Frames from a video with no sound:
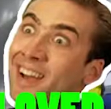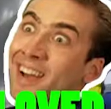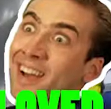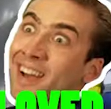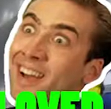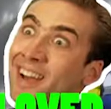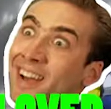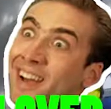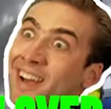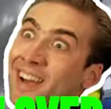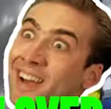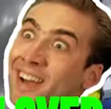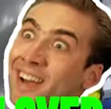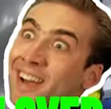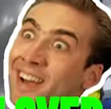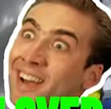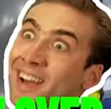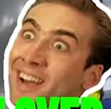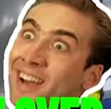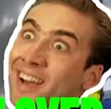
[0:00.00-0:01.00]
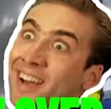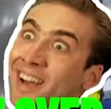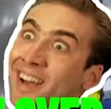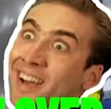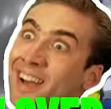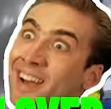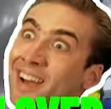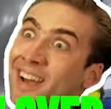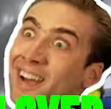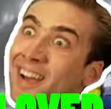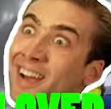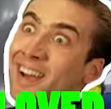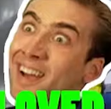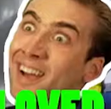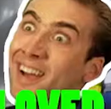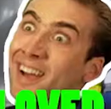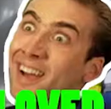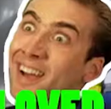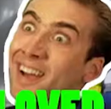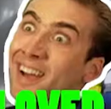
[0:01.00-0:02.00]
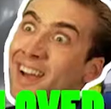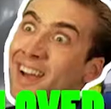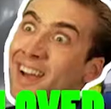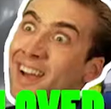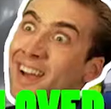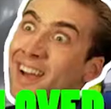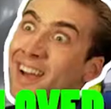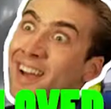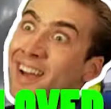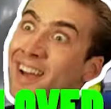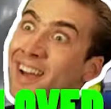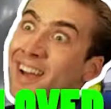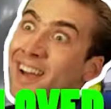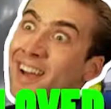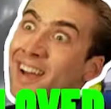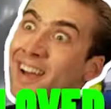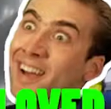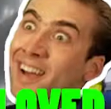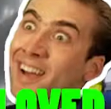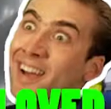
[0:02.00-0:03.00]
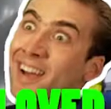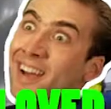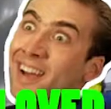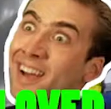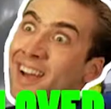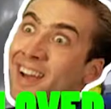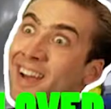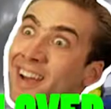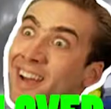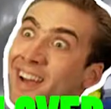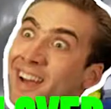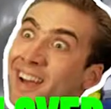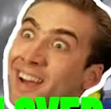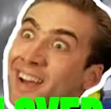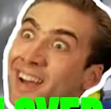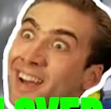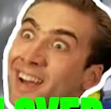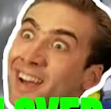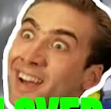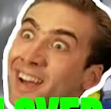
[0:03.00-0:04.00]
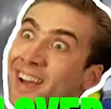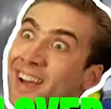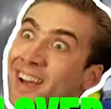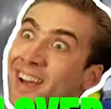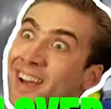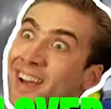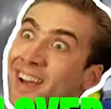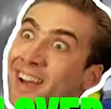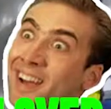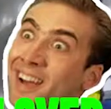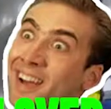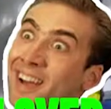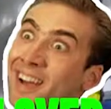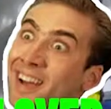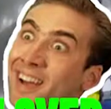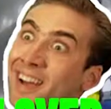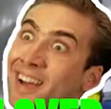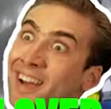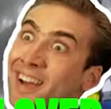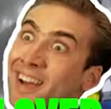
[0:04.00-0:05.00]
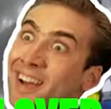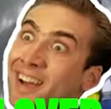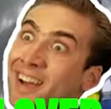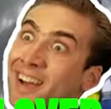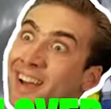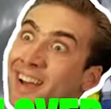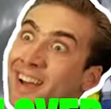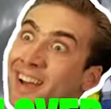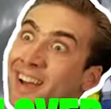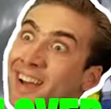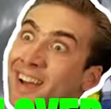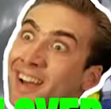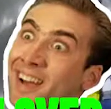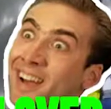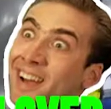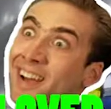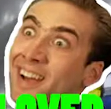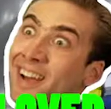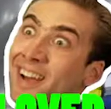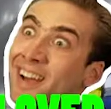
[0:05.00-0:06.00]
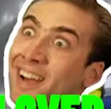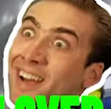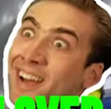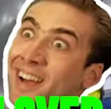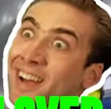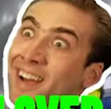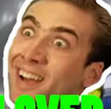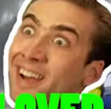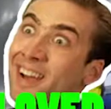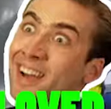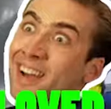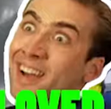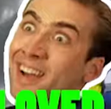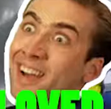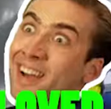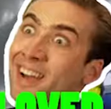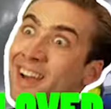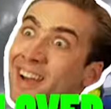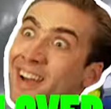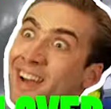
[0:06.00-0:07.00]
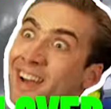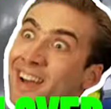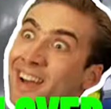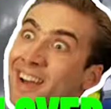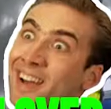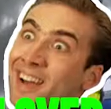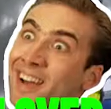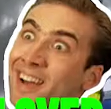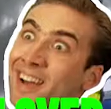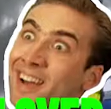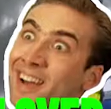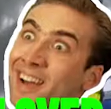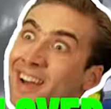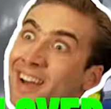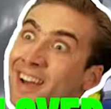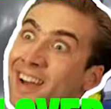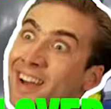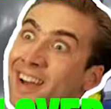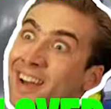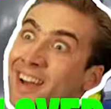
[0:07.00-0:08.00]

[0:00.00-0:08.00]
[no speech]